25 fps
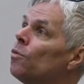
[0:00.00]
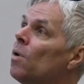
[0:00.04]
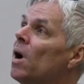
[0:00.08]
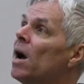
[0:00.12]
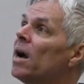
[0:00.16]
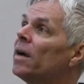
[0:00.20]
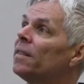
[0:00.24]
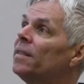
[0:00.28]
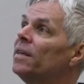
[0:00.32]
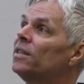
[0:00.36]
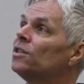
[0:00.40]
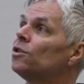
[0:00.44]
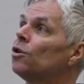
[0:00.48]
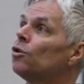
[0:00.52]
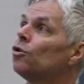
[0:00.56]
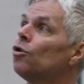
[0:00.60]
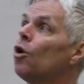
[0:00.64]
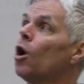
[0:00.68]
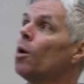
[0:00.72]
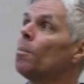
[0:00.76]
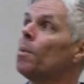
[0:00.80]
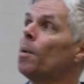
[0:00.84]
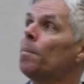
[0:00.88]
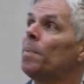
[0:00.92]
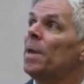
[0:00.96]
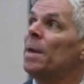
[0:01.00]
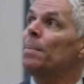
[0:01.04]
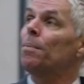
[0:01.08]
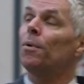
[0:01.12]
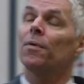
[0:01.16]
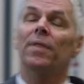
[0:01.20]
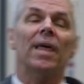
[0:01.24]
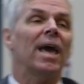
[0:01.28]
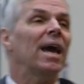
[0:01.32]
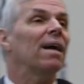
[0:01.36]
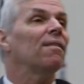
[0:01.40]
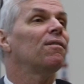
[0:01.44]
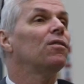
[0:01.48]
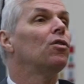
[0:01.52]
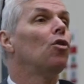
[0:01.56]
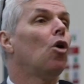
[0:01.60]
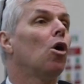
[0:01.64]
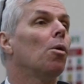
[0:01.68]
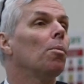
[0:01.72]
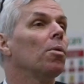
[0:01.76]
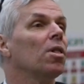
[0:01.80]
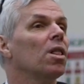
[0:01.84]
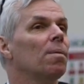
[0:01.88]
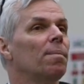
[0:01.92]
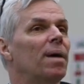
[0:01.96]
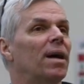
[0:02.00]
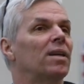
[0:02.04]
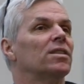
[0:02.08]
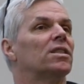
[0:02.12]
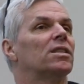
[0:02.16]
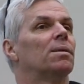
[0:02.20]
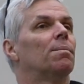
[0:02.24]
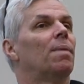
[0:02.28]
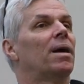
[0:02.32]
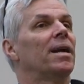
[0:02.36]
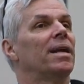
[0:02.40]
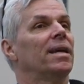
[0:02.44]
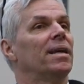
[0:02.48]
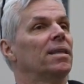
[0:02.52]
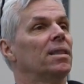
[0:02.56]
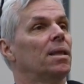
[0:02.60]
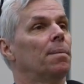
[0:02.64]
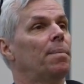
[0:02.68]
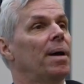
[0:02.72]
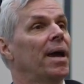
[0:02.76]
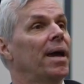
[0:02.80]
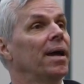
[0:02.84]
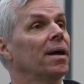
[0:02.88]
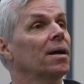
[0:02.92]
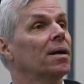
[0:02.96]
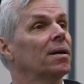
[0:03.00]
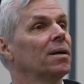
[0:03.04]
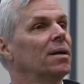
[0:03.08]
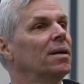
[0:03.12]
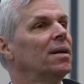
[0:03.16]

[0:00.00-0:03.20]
Rock, these are normal people. They have normal amounts of money in the bank.